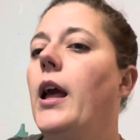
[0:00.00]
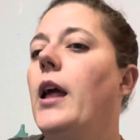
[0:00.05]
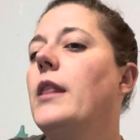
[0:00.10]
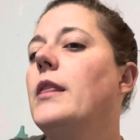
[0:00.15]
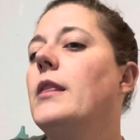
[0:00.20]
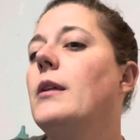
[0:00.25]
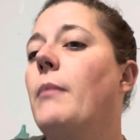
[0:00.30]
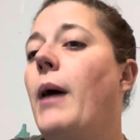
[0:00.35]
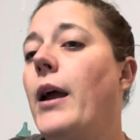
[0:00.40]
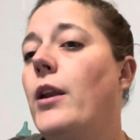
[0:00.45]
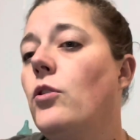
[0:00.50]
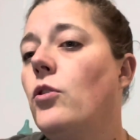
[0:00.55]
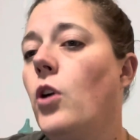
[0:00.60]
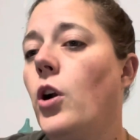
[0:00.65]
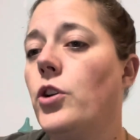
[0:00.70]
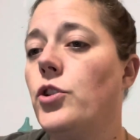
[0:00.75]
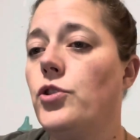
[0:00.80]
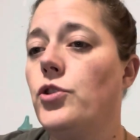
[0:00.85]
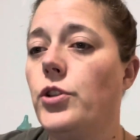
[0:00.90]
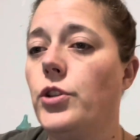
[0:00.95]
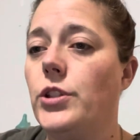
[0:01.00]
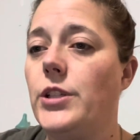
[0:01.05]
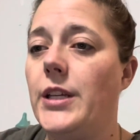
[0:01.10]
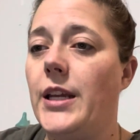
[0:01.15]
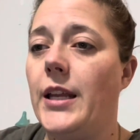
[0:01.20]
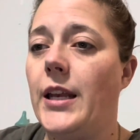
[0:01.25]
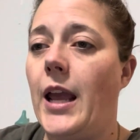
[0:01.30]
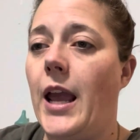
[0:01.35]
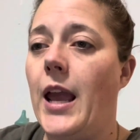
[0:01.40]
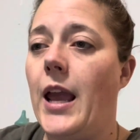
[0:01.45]
the mitochondrial
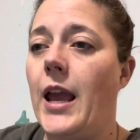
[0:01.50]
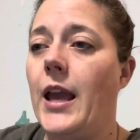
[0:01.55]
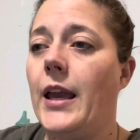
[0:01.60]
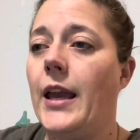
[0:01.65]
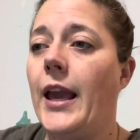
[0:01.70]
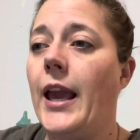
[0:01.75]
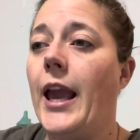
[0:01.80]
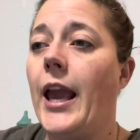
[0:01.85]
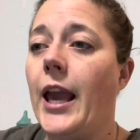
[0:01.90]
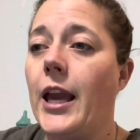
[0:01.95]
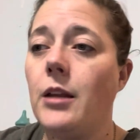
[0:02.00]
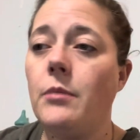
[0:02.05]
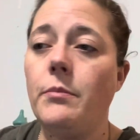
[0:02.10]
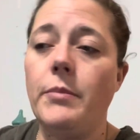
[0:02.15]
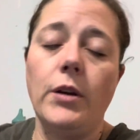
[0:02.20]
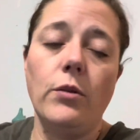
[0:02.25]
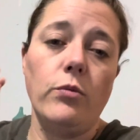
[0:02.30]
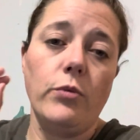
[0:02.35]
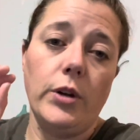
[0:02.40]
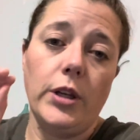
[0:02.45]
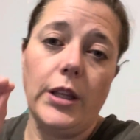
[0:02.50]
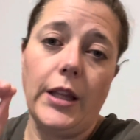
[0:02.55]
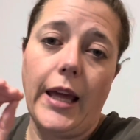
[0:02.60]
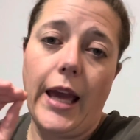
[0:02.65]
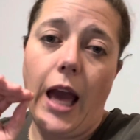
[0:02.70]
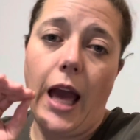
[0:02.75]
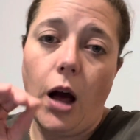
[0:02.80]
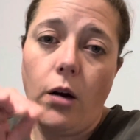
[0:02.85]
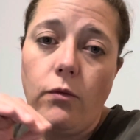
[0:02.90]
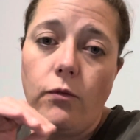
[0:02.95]
DNA can be really
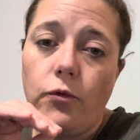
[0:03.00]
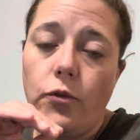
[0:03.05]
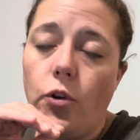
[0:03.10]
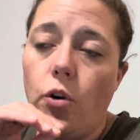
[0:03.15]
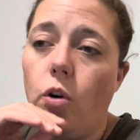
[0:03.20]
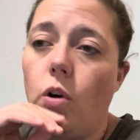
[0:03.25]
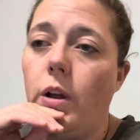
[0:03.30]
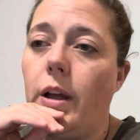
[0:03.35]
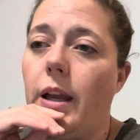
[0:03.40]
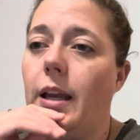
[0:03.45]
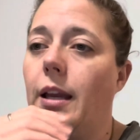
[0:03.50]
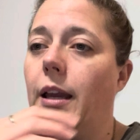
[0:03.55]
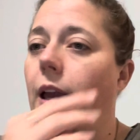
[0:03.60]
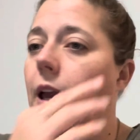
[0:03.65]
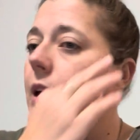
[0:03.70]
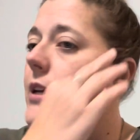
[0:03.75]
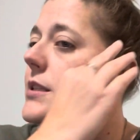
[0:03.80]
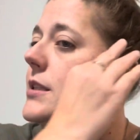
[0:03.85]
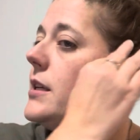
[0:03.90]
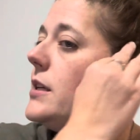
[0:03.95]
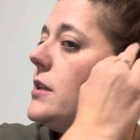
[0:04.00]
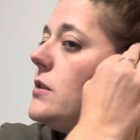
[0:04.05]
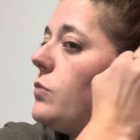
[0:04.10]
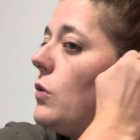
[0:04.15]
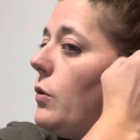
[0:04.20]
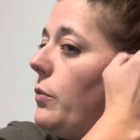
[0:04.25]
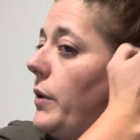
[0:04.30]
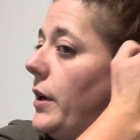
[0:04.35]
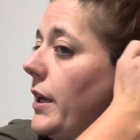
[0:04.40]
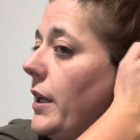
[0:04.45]
helpful in cases
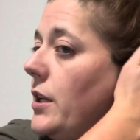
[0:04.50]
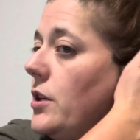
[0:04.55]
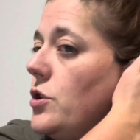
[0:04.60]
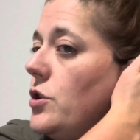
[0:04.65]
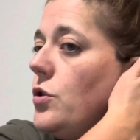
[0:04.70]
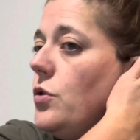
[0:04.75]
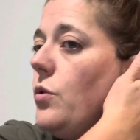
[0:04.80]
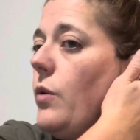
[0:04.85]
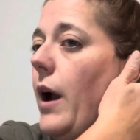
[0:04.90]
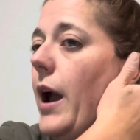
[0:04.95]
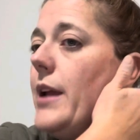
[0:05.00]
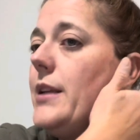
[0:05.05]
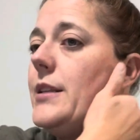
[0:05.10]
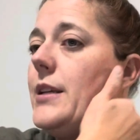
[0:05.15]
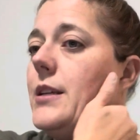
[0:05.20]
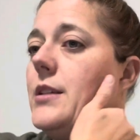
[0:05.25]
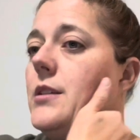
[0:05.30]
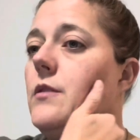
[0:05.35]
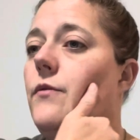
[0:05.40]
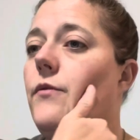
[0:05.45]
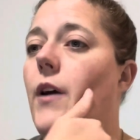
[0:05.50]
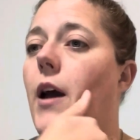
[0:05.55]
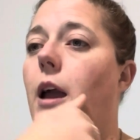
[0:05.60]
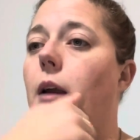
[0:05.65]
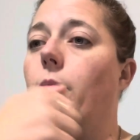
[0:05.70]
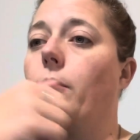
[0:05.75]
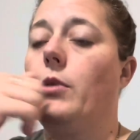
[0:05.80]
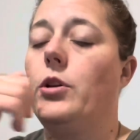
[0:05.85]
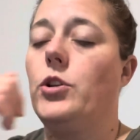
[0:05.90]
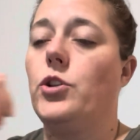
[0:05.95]
where we need to identify
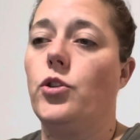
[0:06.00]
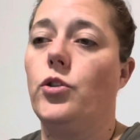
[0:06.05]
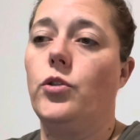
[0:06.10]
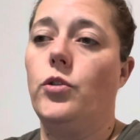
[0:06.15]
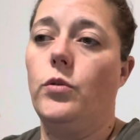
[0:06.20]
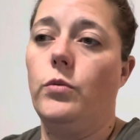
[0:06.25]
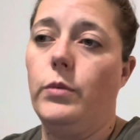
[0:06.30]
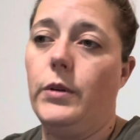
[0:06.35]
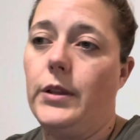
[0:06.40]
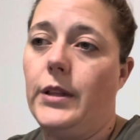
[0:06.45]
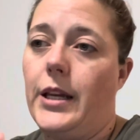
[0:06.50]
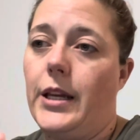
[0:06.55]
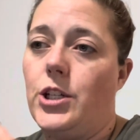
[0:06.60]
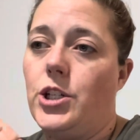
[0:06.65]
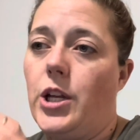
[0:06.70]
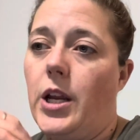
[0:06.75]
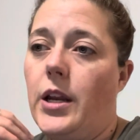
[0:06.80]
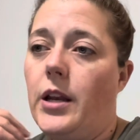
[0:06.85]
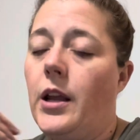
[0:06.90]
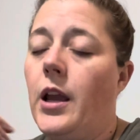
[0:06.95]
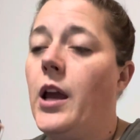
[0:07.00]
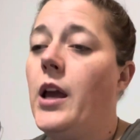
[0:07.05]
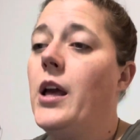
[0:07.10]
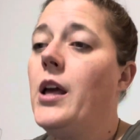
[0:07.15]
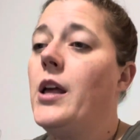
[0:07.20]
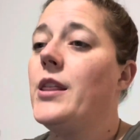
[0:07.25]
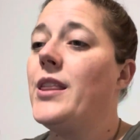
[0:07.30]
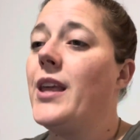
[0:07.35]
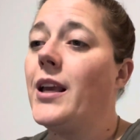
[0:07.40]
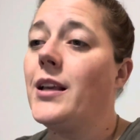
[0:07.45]
maternal relation.
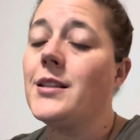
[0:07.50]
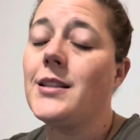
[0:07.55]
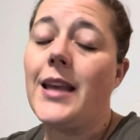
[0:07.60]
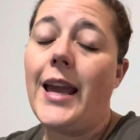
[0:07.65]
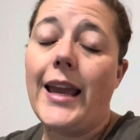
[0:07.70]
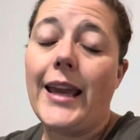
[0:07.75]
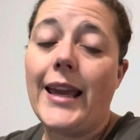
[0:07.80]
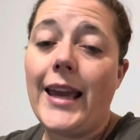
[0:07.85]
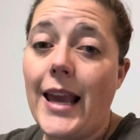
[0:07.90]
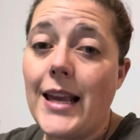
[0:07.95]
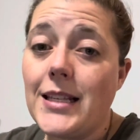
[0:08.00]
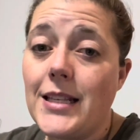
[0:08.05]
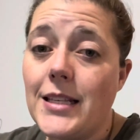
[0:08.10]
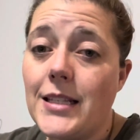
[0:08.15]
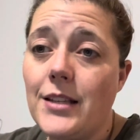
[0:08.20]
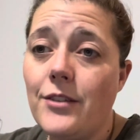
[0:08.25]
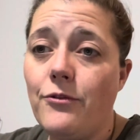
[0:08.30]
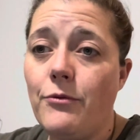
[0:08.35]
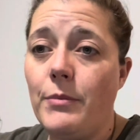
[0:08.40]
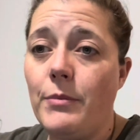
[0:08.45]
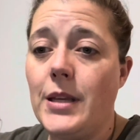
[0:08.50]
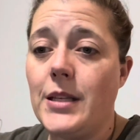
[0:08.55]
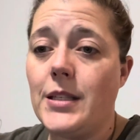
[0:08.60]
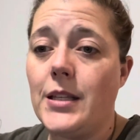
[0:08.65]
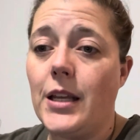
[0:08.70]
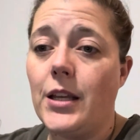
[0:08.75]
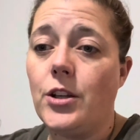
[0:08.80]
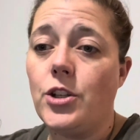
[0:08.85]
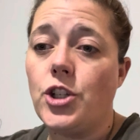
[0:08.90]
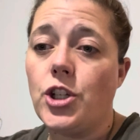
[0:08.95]
Things like cases of
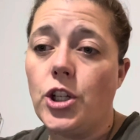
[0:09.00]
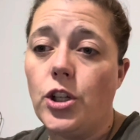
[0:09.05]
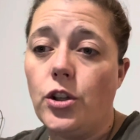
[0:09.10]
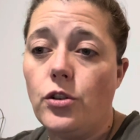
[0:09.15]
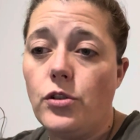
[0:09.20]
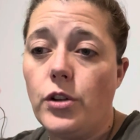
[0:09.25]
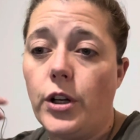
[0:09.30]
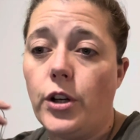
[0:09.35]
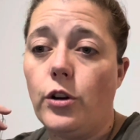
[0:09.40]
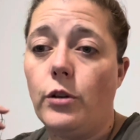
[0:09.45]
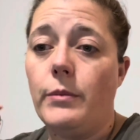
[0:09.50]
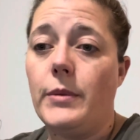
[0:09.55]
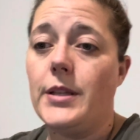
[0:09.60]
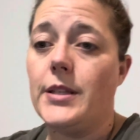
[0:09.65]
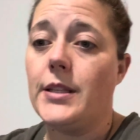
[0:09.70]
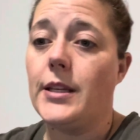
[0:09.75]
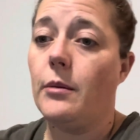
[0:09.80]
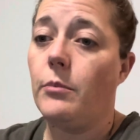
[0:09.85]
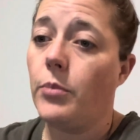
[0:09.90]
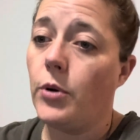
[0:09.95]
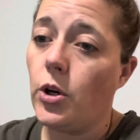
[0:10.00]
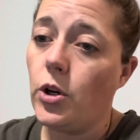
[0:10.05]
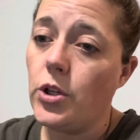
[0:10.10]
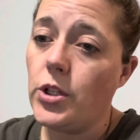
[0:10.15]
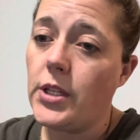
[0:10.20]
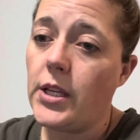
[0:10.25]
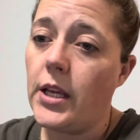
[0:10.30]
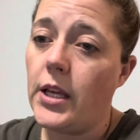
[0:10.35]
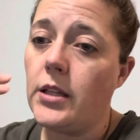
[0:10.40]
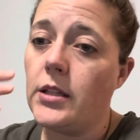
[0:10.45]
missing children or missing
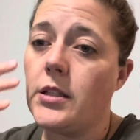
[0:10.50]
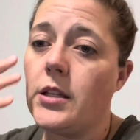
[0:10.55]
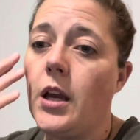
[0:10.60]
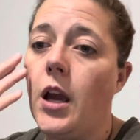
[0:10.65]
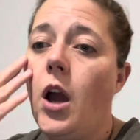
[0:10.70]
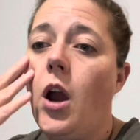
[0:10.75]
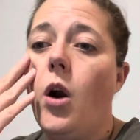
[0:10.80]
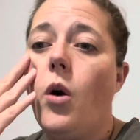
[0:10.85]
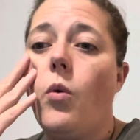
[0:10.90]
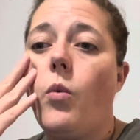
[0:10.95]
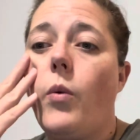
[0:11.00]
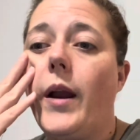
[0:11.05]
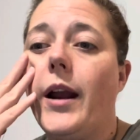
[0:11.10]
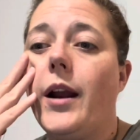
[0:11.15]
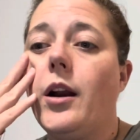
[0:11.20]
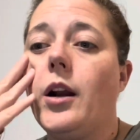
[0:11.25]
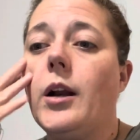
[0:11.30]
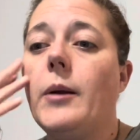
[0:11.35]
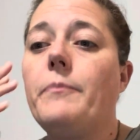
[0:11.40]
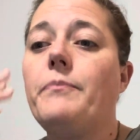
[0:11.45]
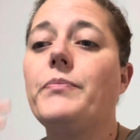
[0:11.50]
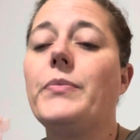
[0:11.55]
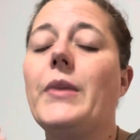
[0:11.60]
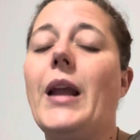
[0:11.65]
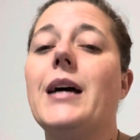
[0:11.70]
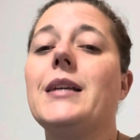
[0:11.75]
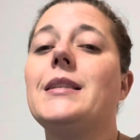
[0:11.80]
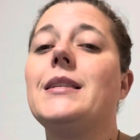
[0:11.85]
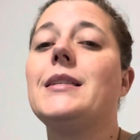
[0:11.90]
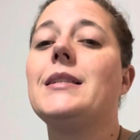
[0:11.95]
persons, where
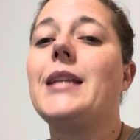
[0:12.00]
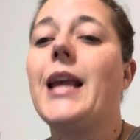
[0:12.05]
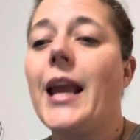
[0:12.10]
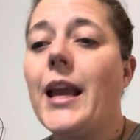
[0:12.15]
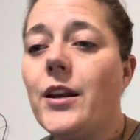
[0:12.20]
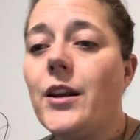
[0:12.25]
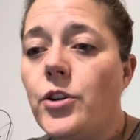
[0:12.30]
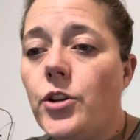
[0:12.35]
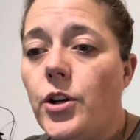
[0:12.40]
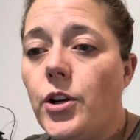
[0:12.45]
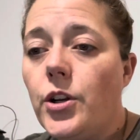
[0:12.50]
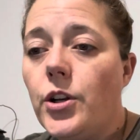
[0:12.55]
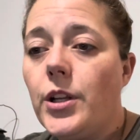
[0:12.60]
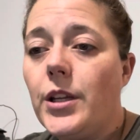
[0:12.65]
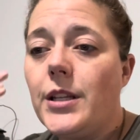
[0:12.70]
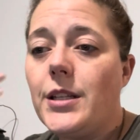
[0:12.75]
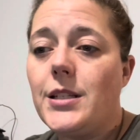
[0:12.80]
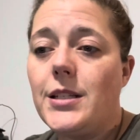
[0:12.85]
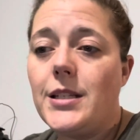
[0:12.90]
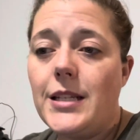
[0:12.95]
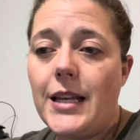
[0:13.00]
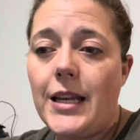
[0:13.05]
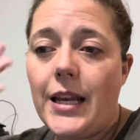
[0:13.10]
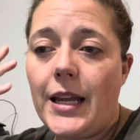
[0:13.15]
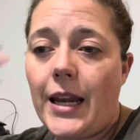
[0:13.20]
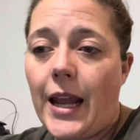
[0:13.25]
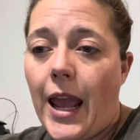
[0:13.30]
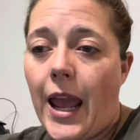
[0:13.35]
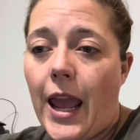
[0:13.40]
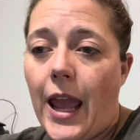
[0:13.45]
a standard
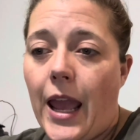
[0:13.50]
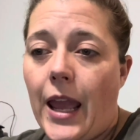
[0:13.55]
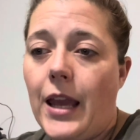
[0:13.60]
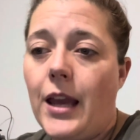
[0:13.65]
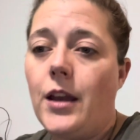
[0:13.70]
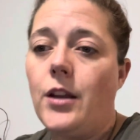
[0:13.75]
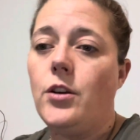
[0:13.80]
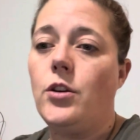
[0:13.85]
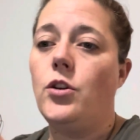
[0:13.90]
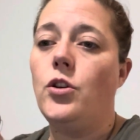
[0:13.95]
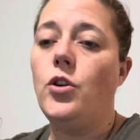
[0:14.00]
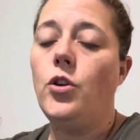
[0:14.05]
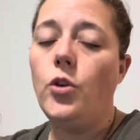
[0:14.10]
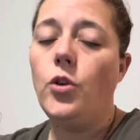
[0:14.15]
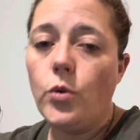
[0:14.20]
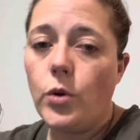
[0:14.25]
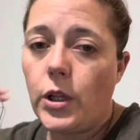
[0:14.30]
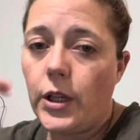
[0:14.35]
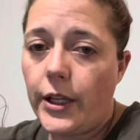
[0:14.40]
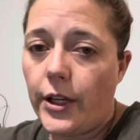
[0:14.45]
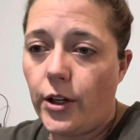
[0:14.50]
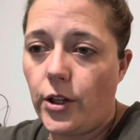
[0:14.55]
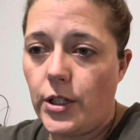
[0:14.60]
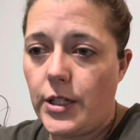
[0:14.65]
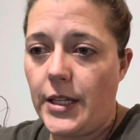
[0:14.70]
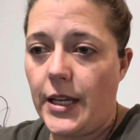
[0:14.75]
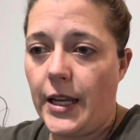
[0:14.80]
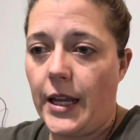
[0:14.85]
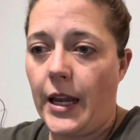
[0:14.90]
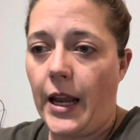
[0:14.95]
DNA, nuclear
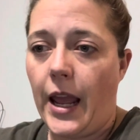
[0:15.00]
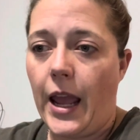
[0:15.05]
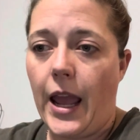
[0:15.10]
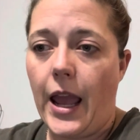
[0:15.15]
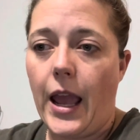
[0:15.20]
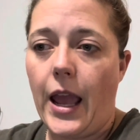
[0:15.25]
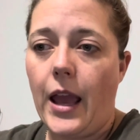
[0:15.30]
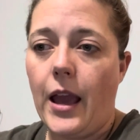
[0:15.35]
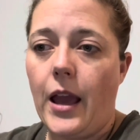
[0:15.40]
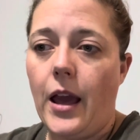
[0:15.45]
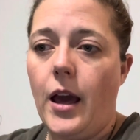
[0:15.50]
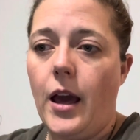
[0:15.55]
DNA